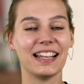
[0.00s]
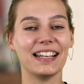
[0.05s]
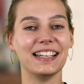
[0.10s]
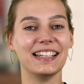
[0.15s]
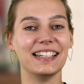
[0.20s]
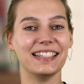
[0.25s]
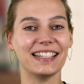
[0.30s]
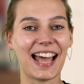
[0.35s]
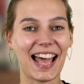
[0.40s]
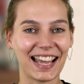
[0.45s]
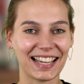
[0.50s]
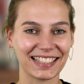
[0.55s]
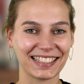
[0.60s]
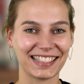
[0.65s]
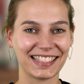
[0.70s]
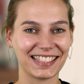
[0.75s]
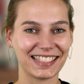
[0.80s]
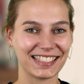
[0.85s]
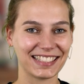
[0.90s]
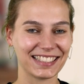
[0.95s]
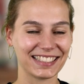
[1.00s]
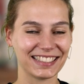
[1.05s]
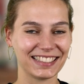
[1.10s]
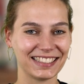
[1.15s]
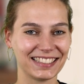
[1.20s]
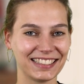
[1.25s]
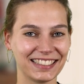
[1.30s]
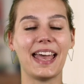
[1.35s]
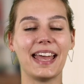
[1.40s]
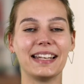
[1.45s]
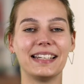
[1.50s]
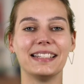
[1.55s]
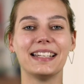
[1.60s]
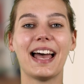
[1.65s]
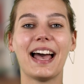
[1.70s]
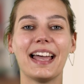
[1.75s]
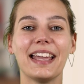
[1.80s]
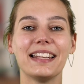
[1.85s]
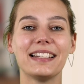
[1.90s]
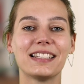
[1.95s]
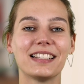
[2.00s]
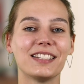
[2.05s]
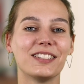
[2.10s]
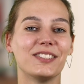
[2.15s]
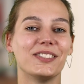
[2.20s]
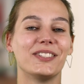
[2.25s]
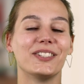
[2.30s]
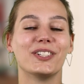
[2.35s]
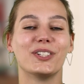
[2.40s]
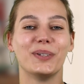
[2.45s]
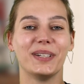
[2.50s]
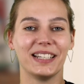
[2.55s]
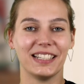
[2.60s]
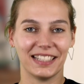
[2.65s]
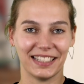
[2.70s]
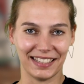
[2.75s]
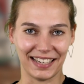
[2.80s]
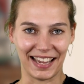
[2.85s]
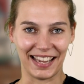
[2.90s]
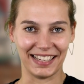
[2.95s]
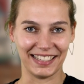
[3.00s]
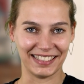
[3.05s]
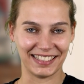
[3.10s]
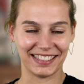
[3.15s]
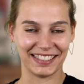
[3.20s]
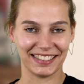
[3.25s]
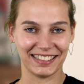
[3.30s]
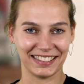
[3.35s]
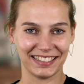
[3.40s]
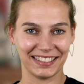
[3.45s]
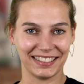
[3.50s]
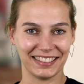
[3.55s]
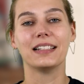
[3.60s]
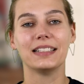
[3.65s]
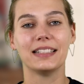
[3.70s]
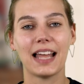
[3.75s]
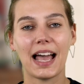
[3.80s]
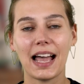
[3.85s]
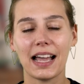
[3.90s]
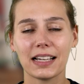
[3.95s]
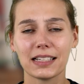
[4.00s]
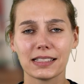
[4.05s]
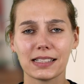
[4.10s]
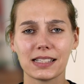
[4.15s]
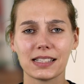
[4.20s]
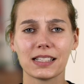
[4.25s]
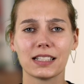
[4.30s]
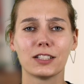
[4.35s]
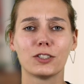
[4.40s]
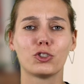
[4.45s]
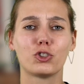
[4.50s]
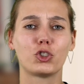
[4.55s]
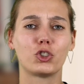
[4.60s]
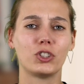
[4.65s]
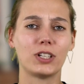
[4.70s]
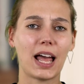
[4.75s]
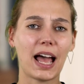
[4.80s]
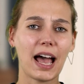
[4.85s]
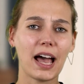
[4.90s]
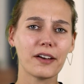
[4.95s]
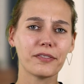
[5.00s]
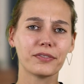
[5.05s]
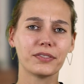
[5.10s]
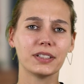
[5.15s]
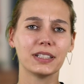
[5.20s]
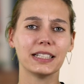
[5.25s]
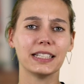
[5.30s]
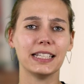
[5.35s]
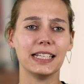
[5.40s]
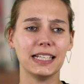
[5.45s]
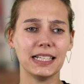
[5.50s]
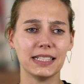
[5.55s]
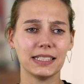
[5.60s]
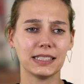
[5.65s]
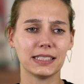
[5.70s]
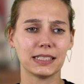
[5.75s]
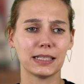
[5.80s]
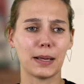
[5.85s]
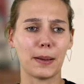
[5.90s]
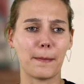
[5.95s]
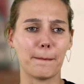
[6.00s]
nachts. At night, during the night. Nachts schlafe ich